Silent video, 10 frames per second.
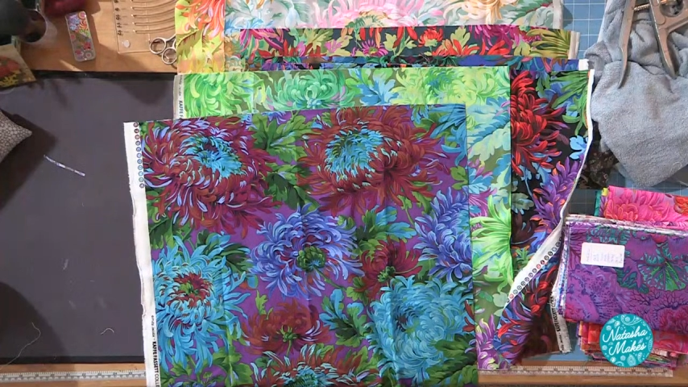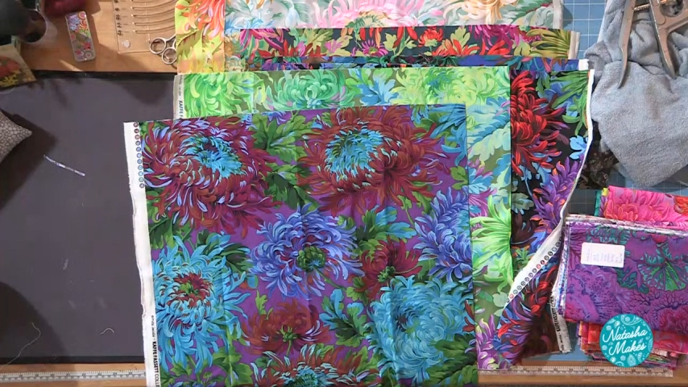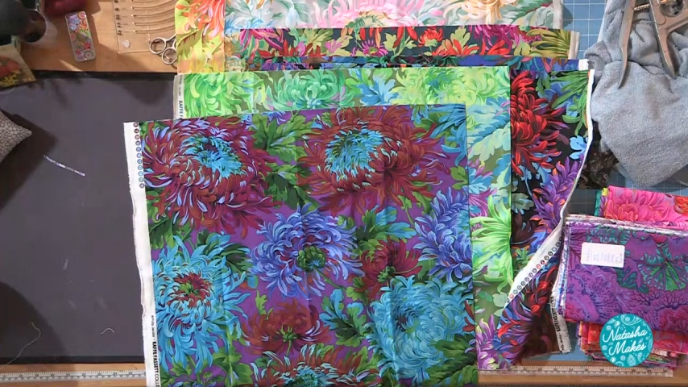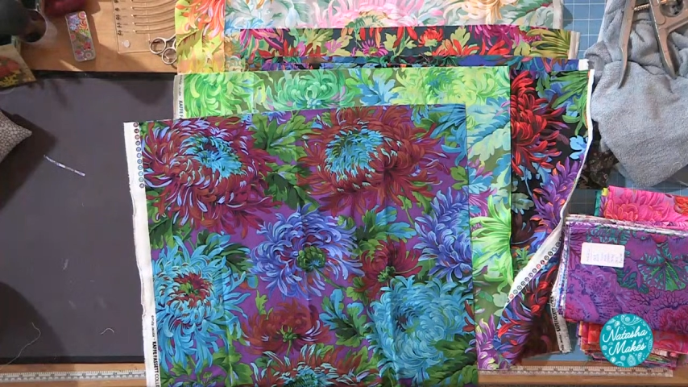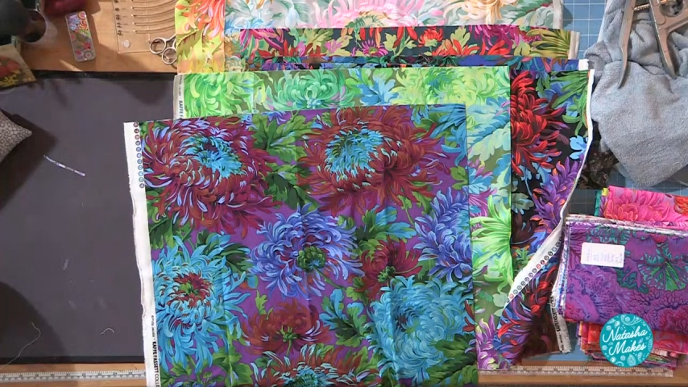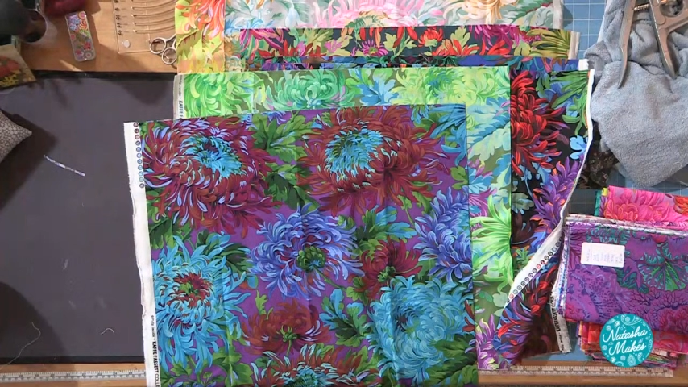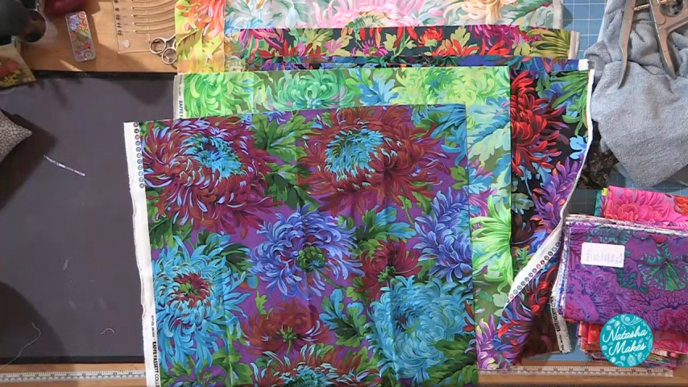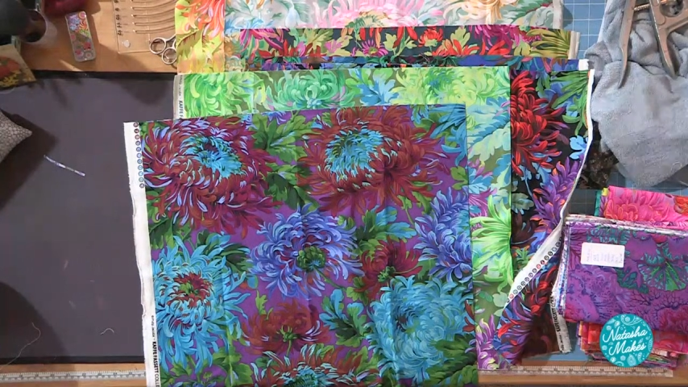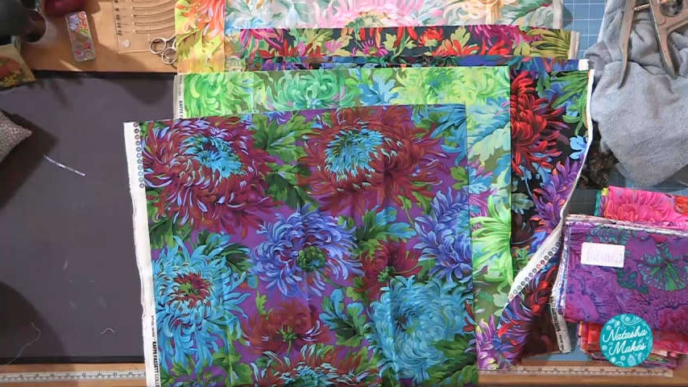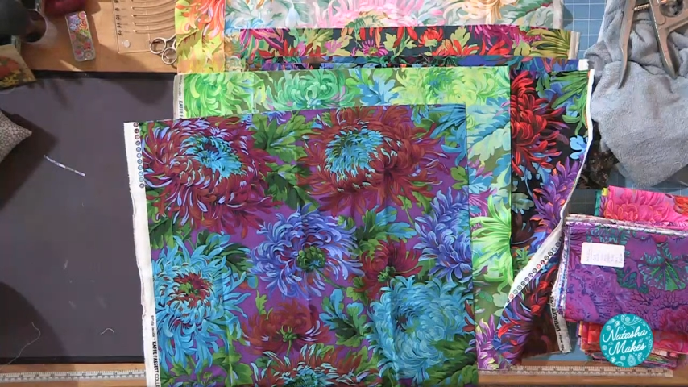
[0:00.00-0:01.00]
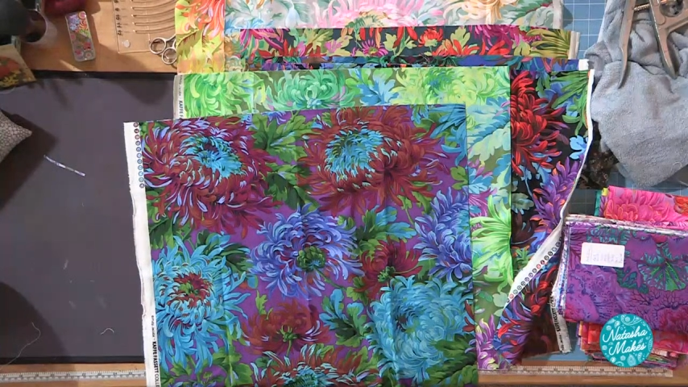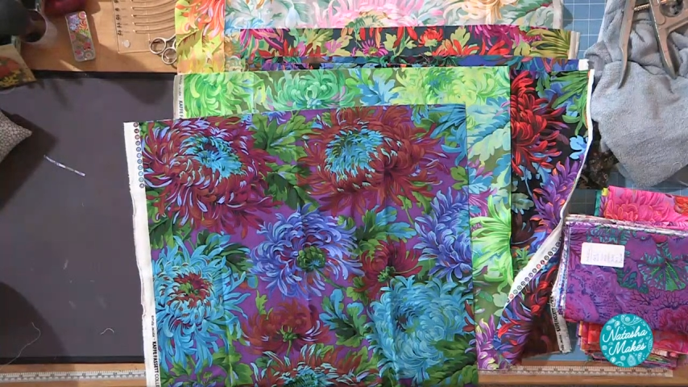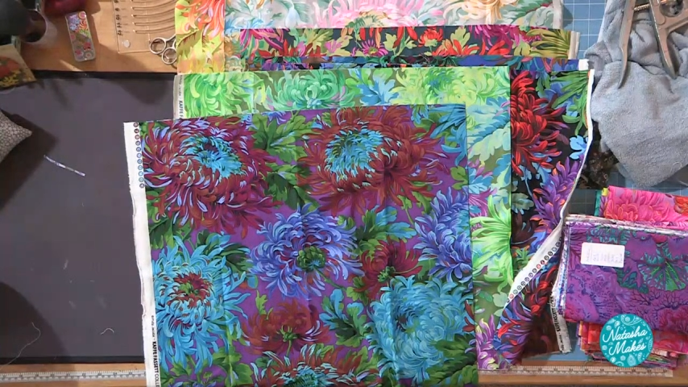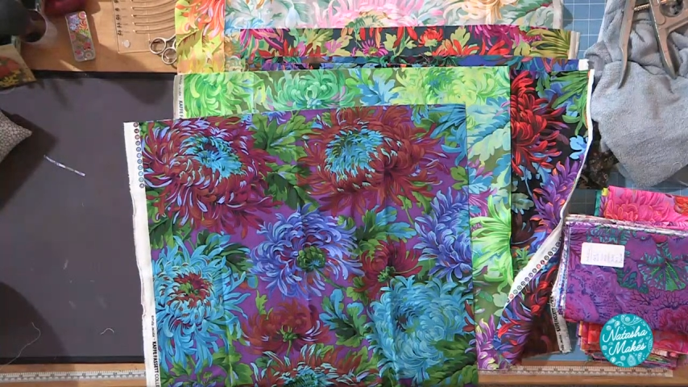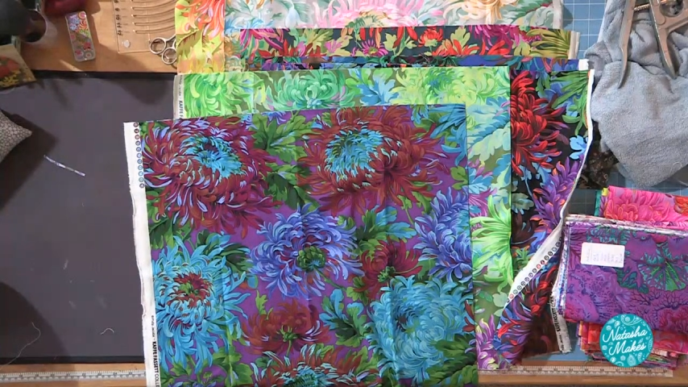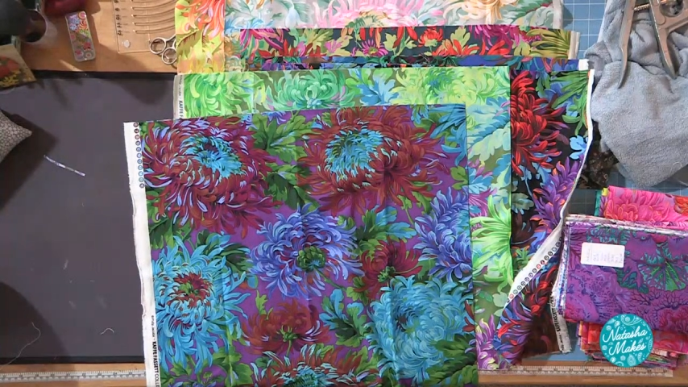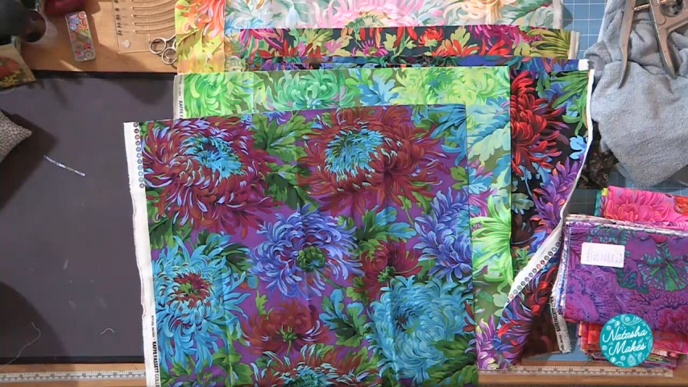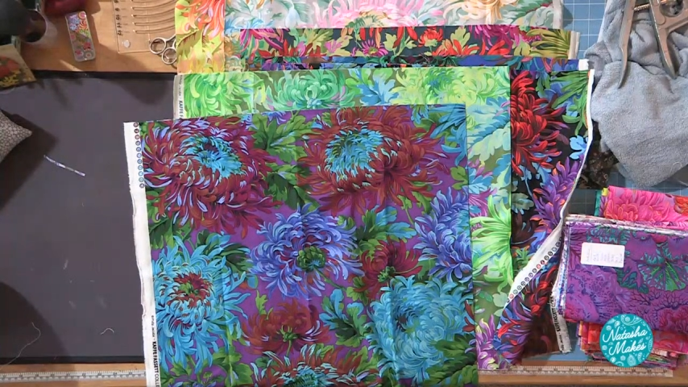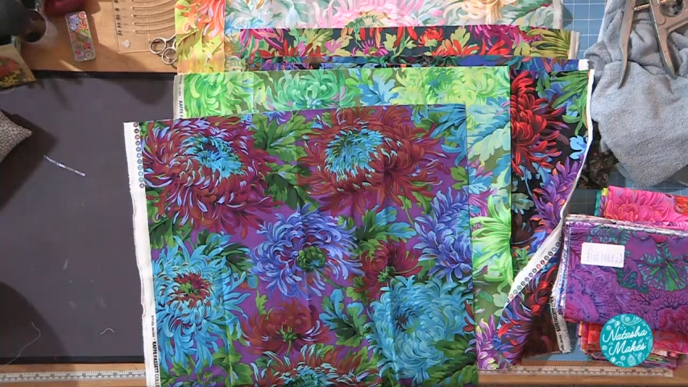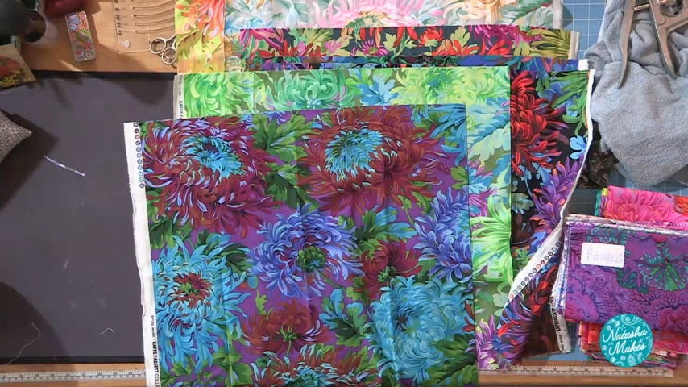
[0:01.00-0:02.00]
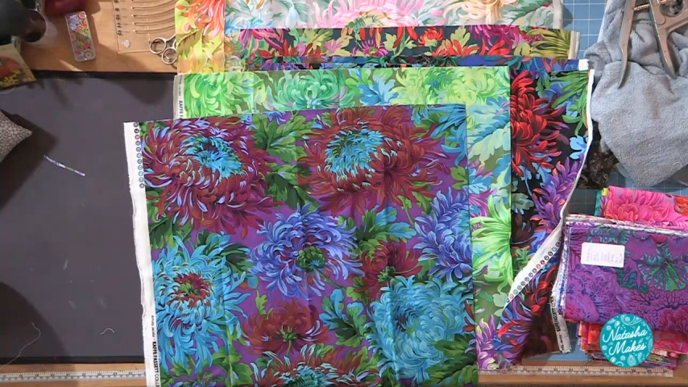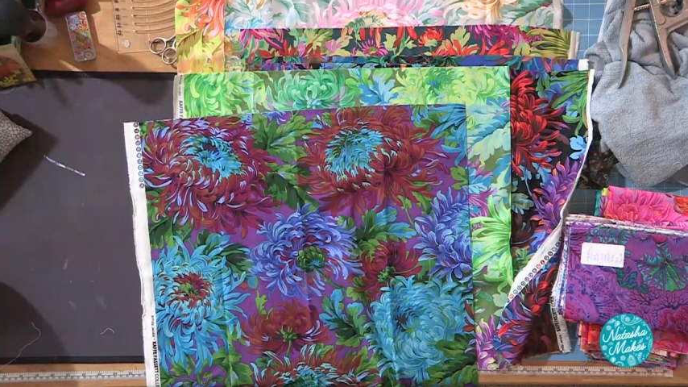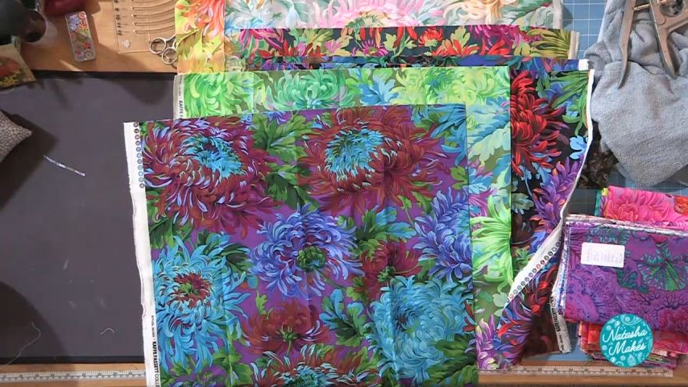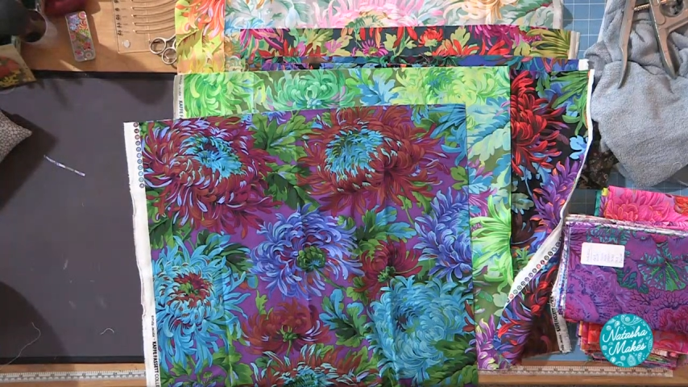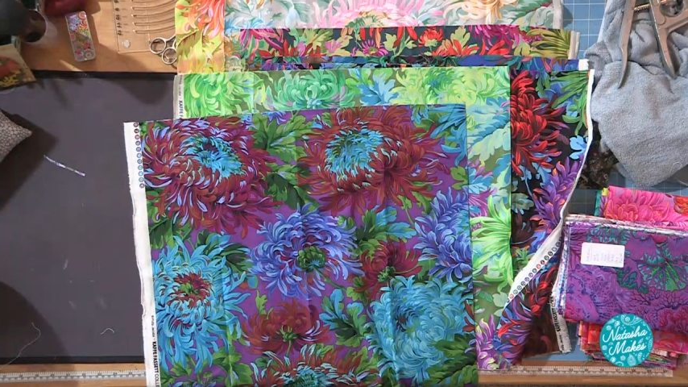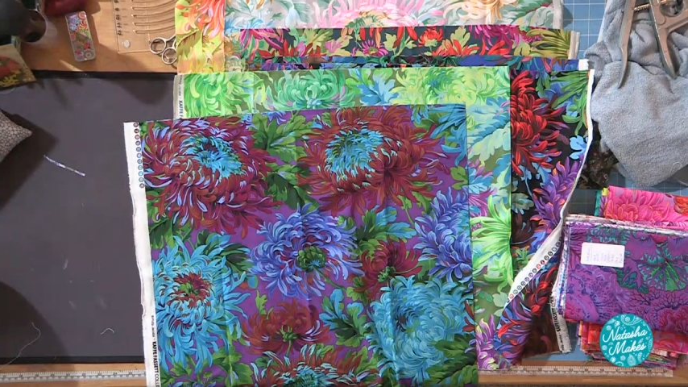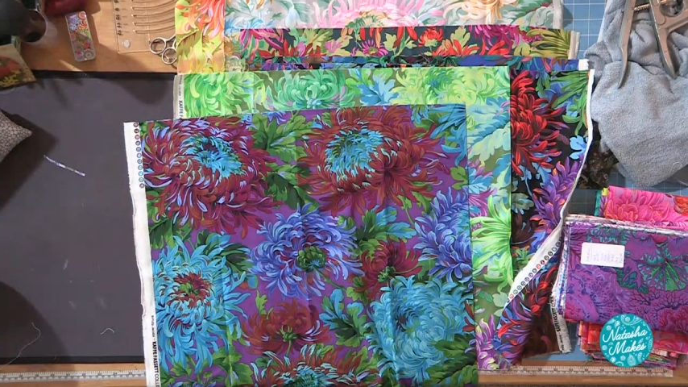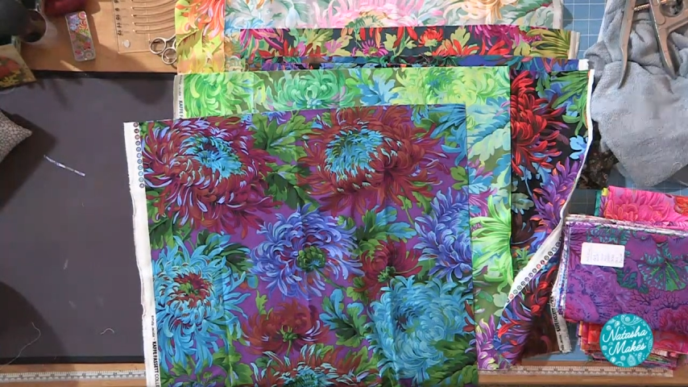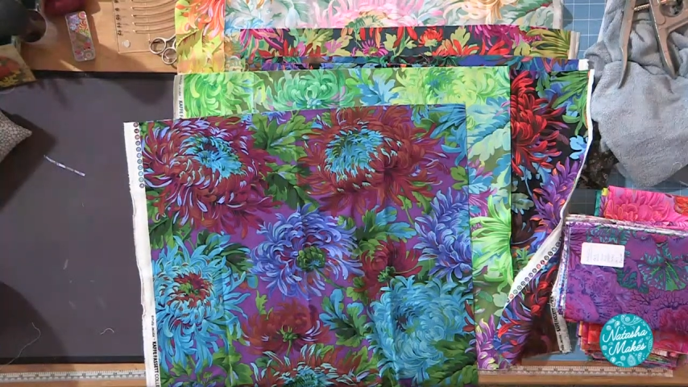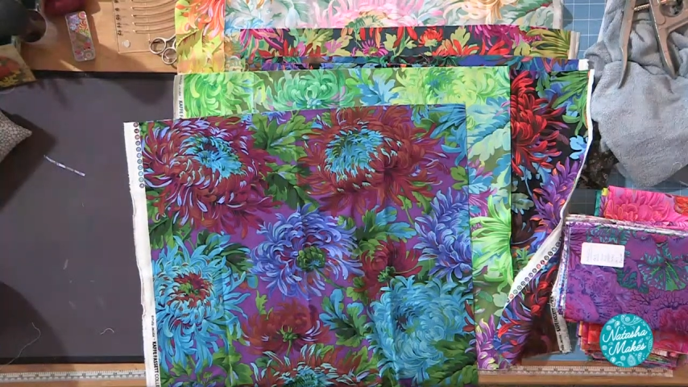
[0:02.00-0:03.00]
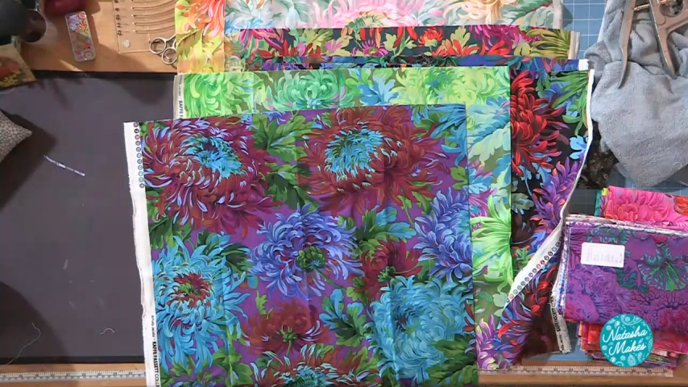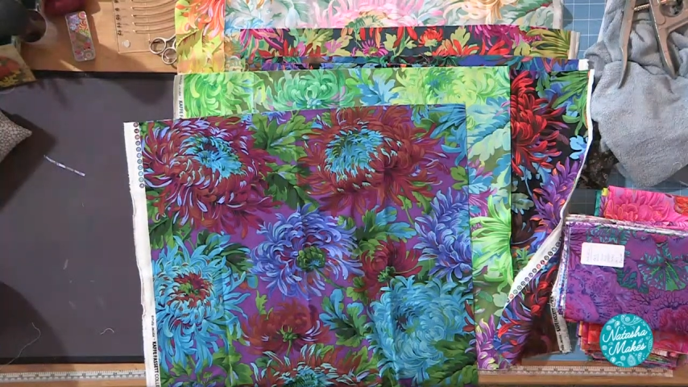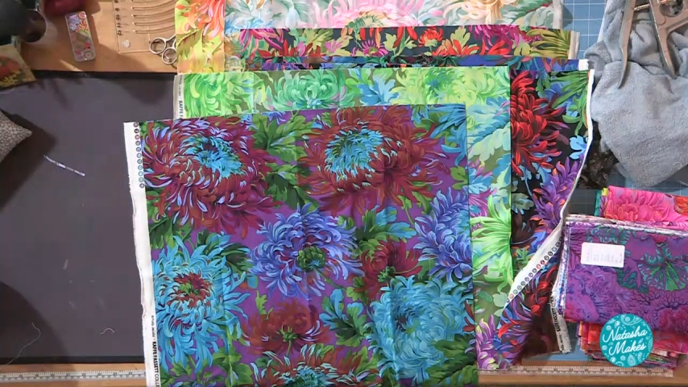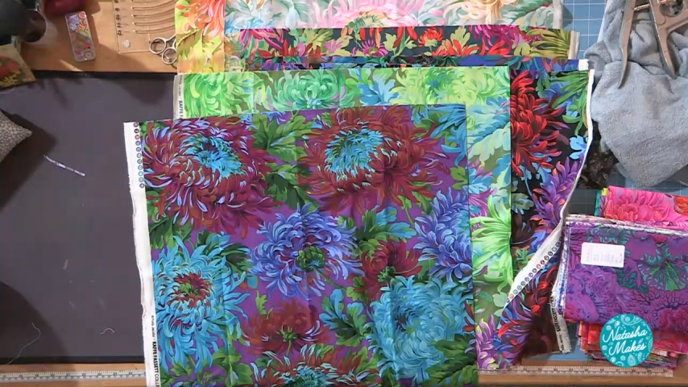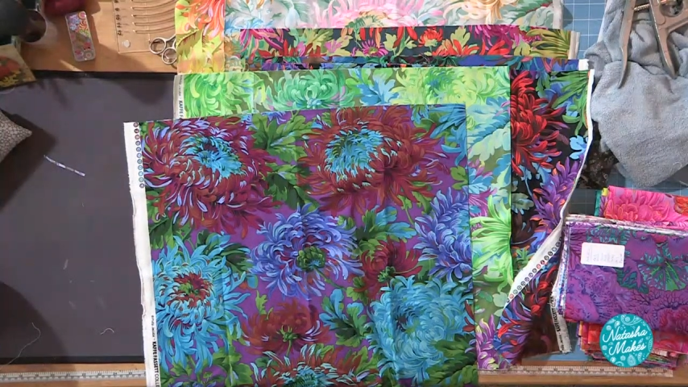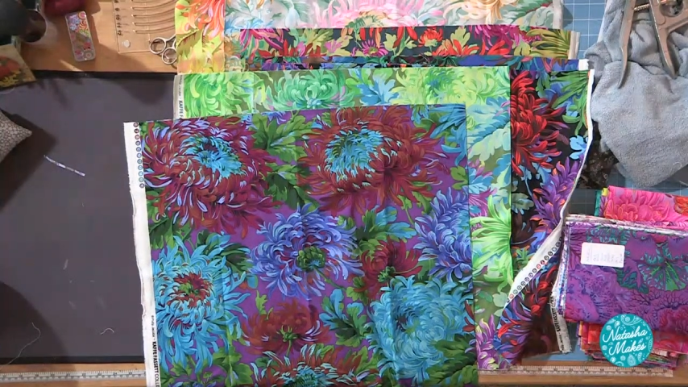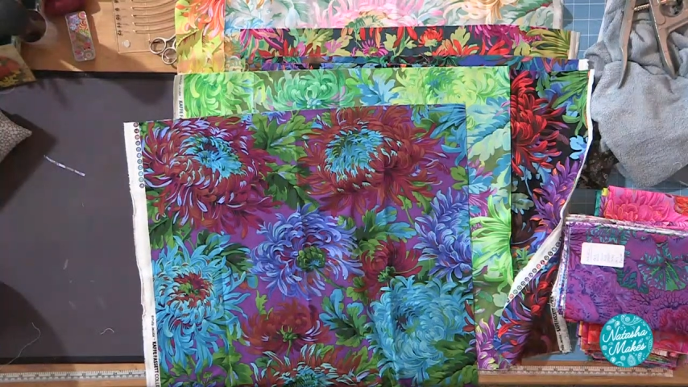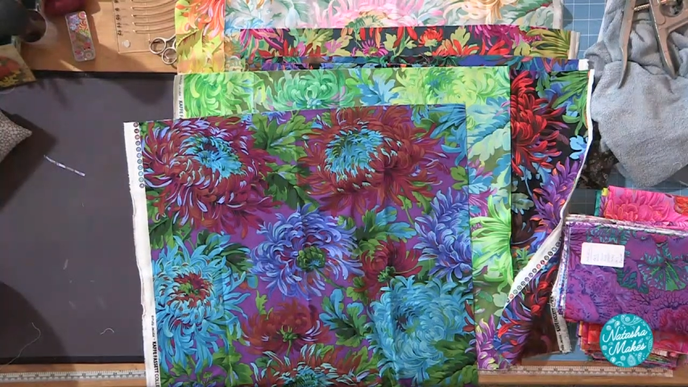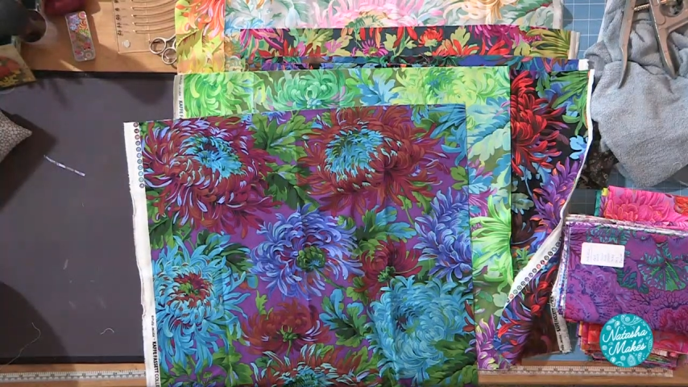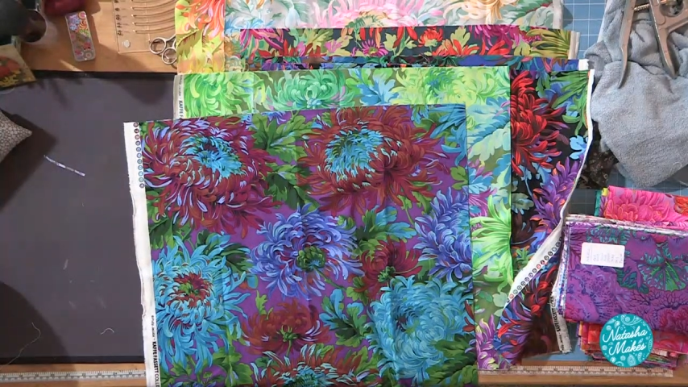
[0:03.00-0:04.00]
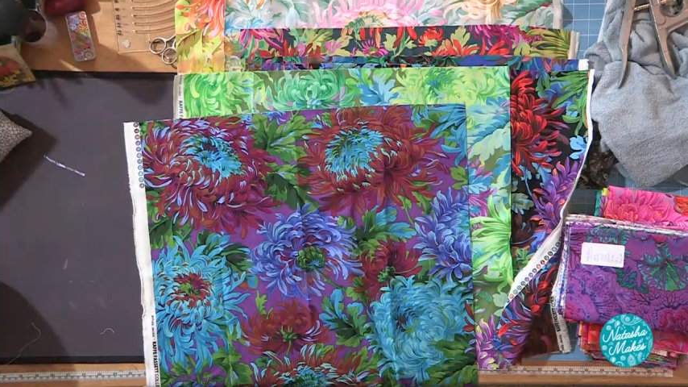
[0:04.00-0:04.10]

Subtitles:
(no speaker visible)